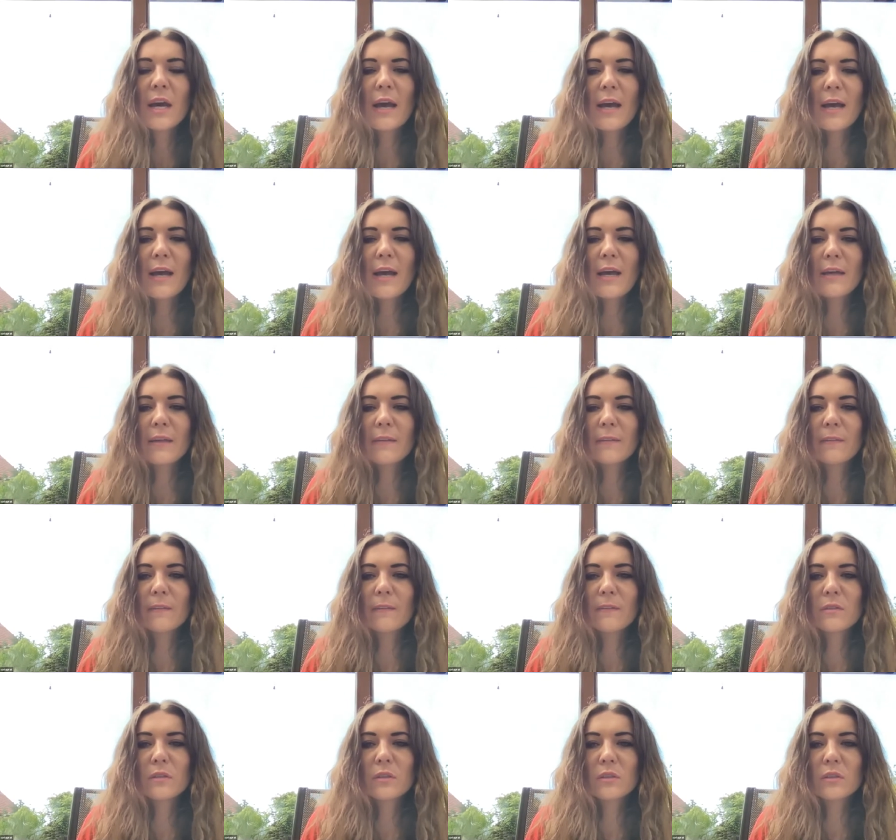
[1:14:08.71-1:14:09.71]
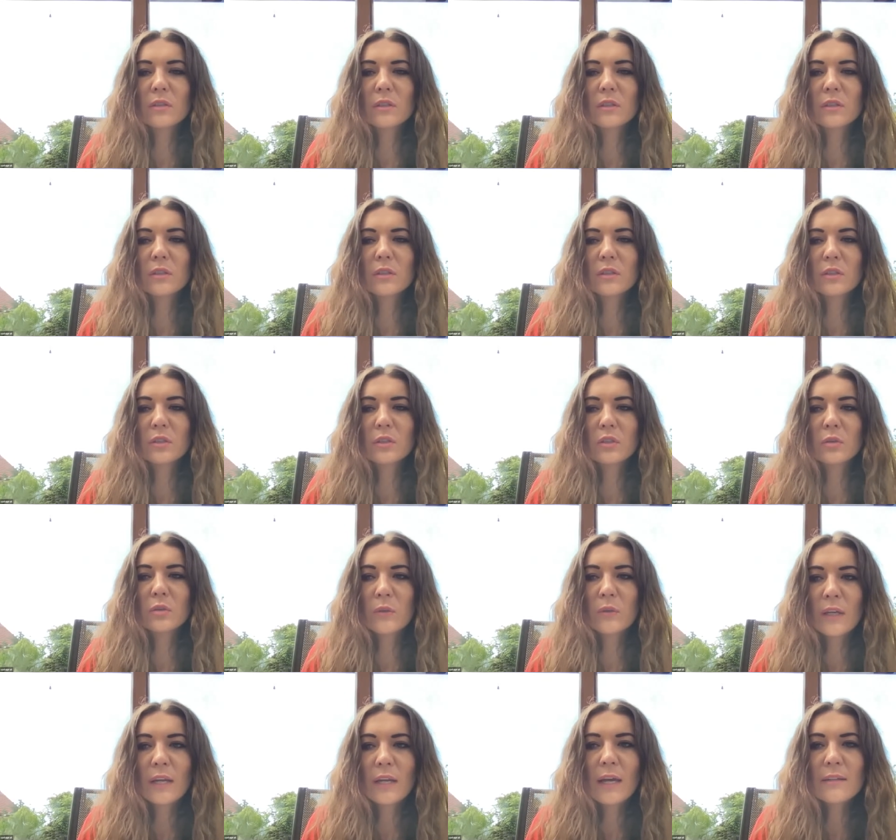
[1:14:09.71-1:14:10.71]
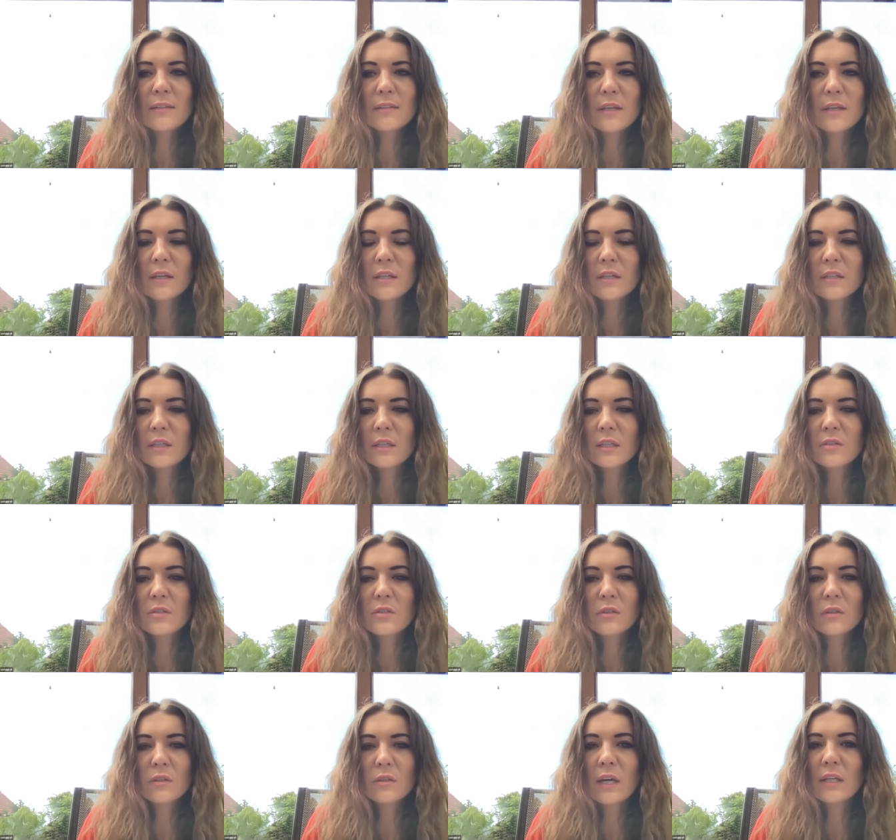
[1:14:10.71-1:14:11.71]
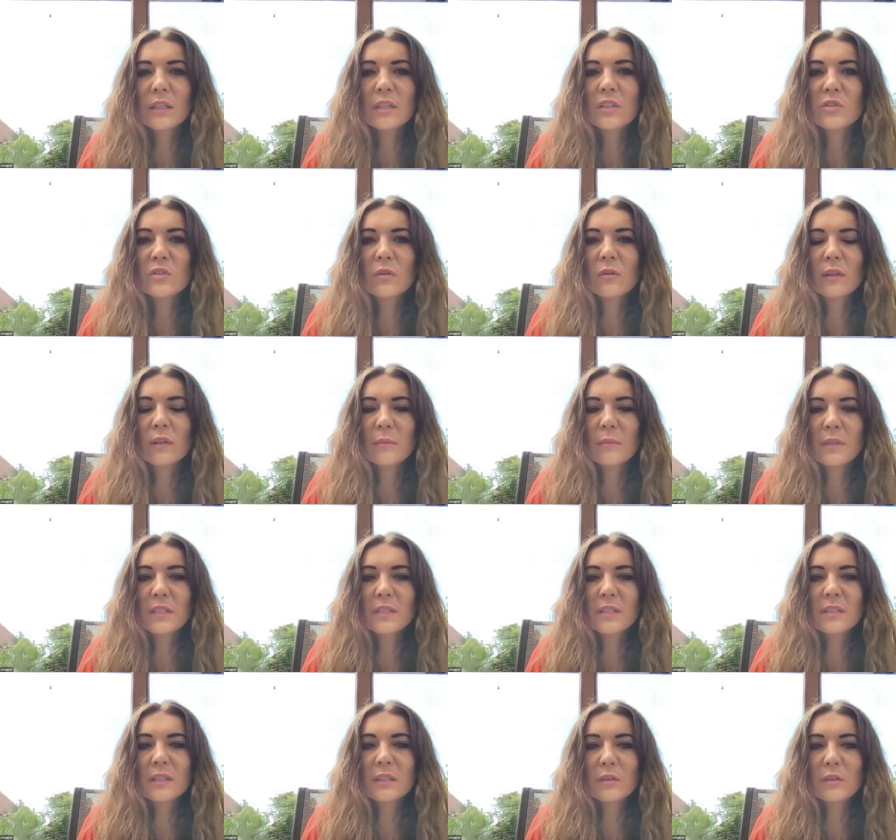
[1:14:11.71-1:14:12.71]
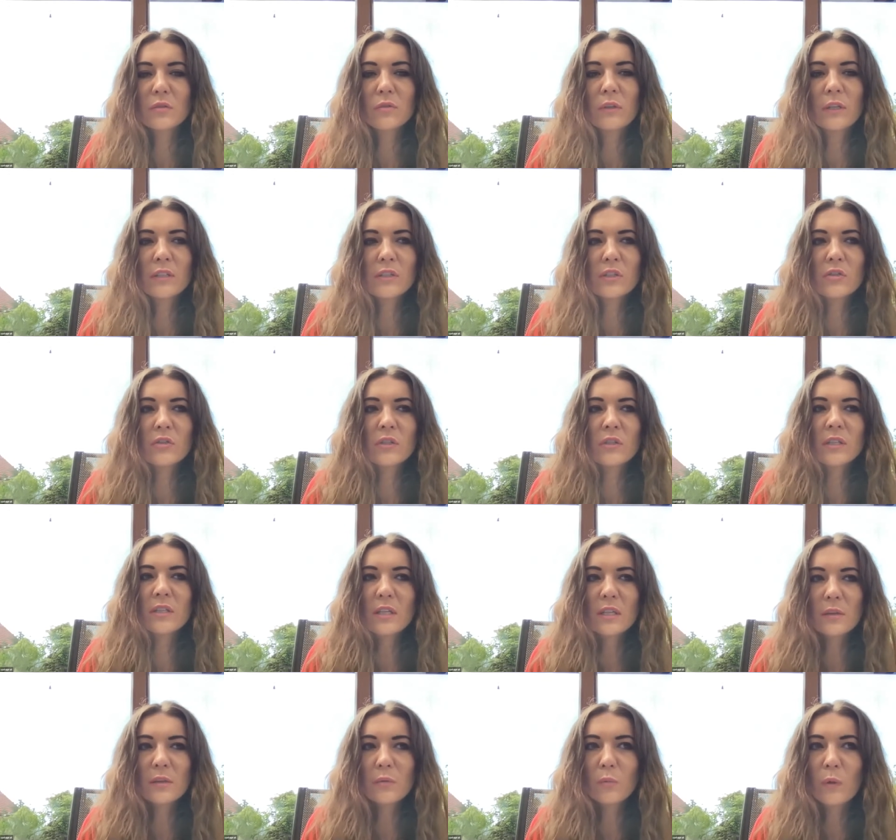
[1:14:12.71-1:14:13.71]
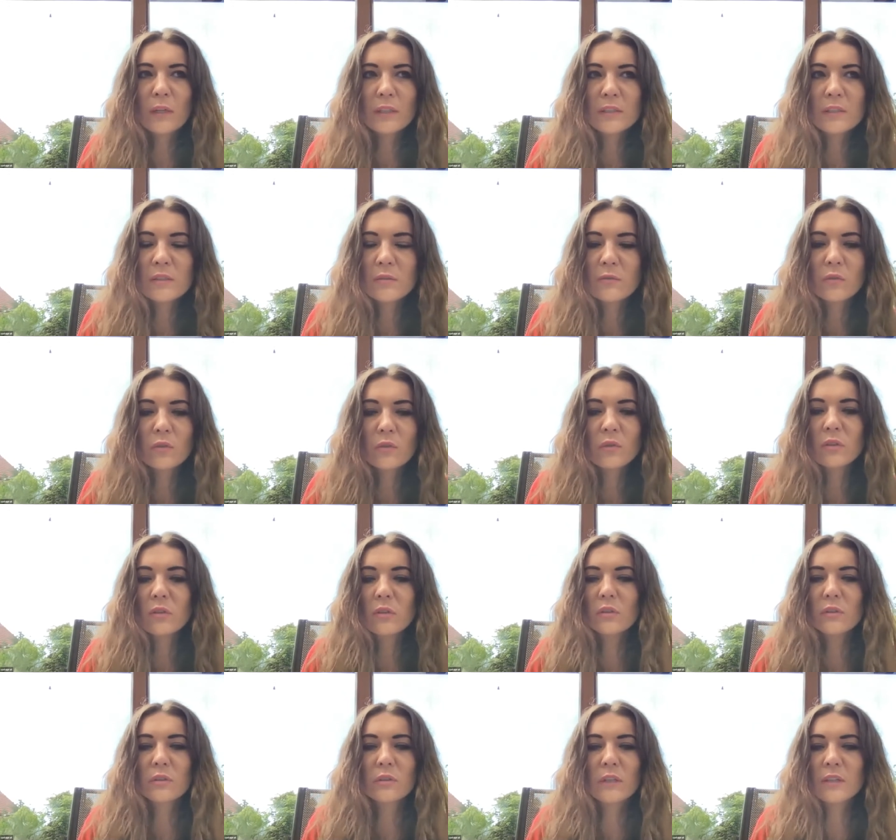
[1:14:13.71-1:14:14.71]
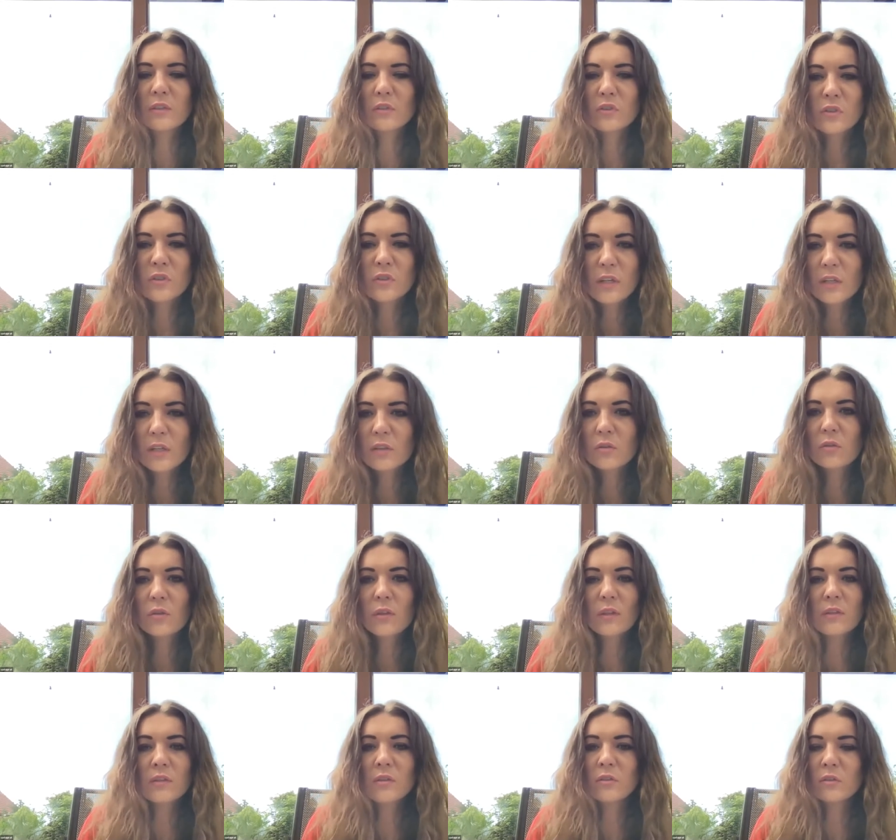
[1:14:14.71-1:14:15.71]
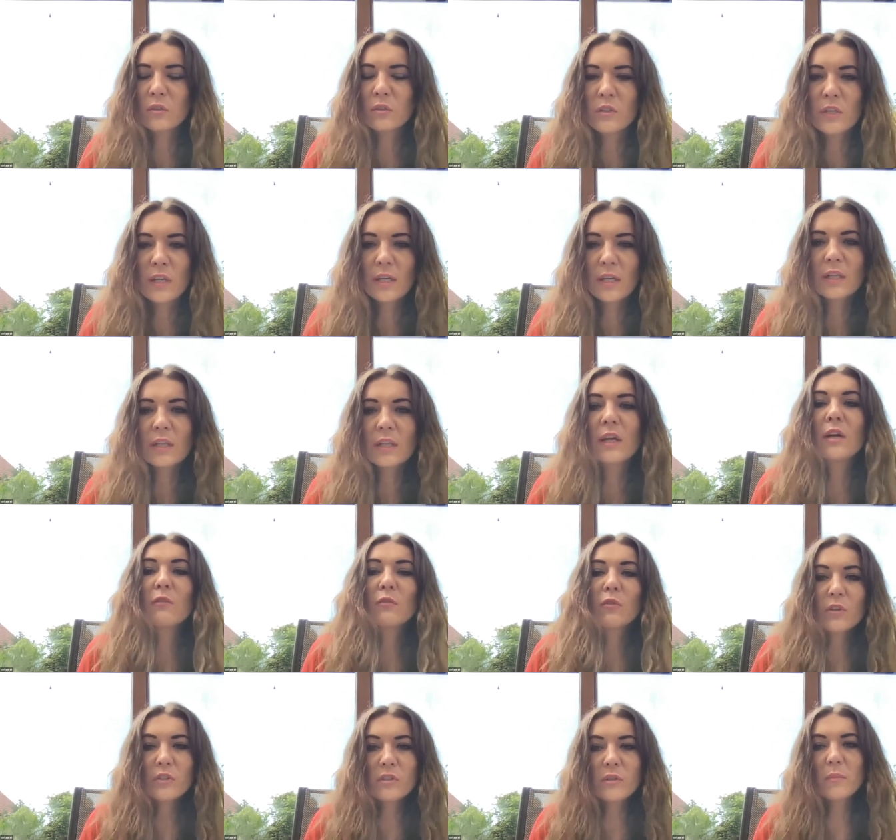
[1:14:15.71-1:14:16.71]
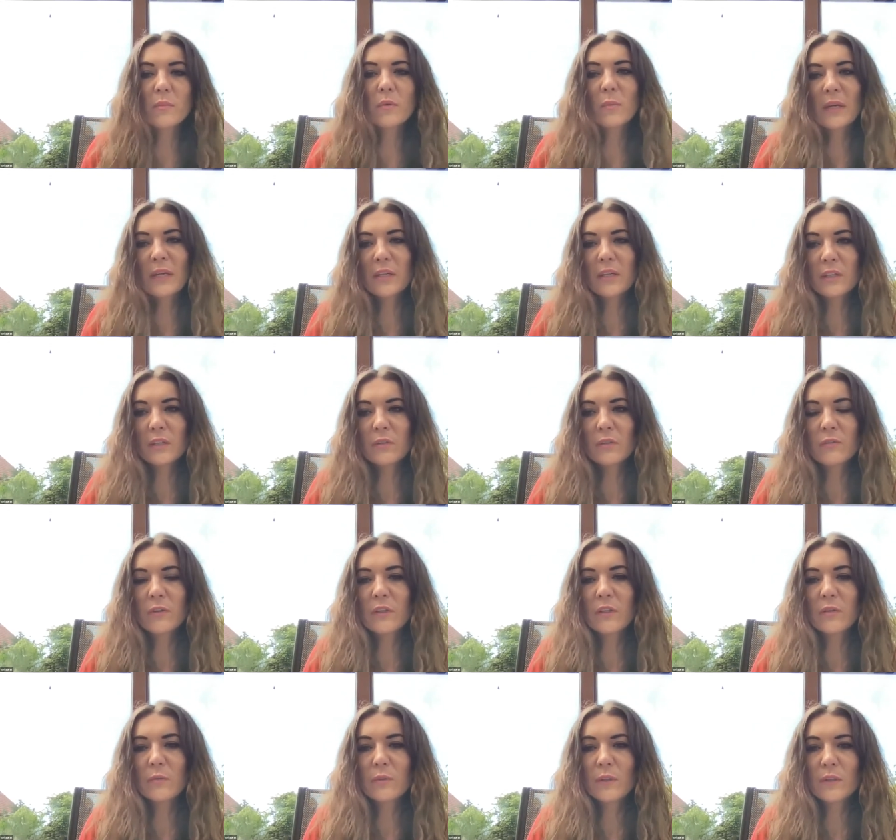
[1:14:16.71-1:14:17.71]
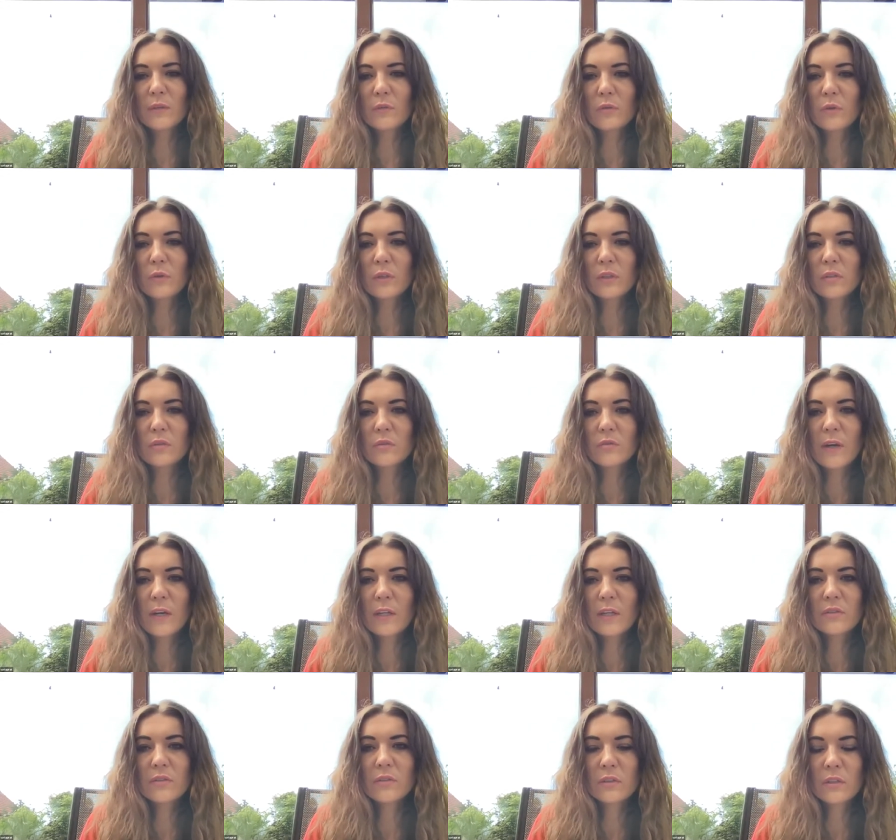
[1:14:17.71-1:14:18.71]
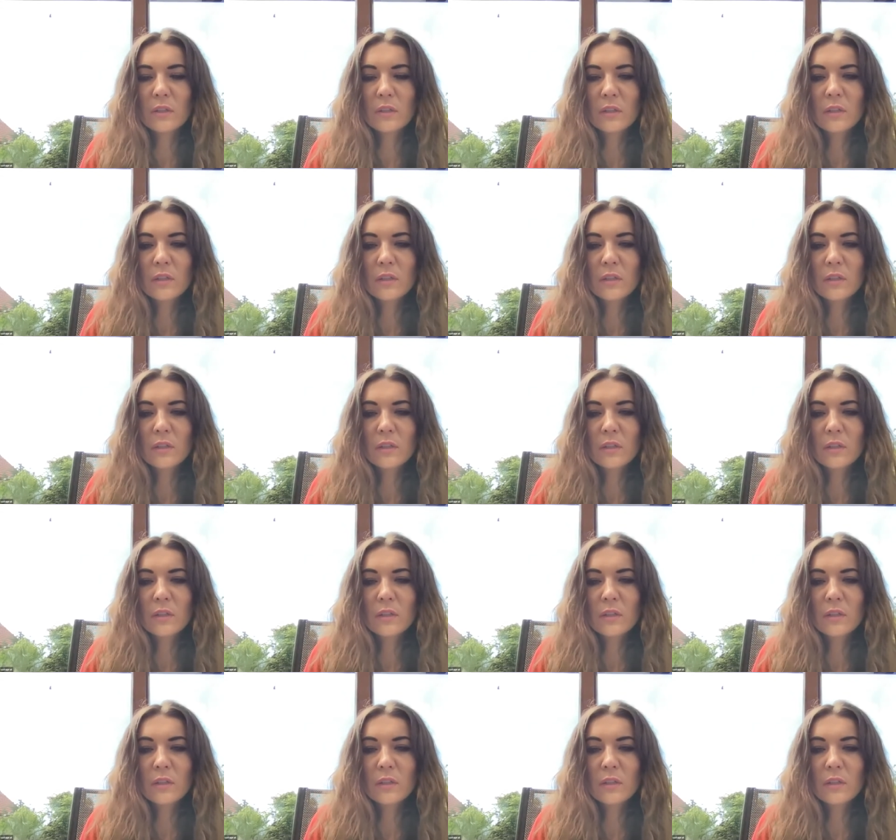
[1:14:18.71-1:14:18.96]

and uh, you can attend it uh, and it's not limited that you can just attend it once if you didn't understand it you can retake it for example my grandfather went through it twice